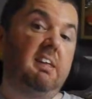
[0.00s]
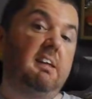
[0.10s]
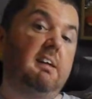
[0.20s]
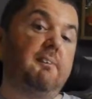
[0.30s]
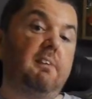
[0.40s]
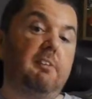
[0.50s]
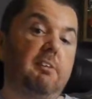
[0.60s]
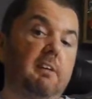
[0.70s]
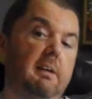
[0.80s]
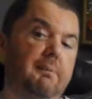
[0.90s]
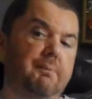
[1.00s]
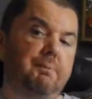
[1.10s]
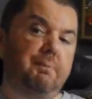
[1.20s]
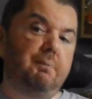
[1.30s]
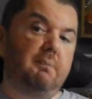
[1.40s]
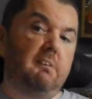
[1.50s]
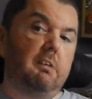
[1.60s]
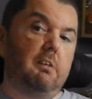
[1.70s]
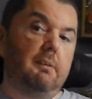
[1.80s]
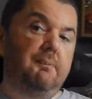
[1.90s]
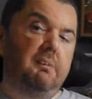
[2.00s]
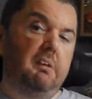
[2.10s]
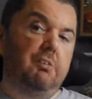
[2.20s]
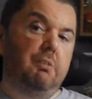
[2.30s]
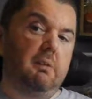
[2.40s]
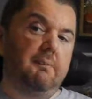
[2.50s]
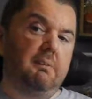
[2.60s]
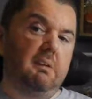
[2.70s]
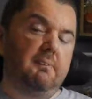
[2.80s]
give this to them. I may try a bit,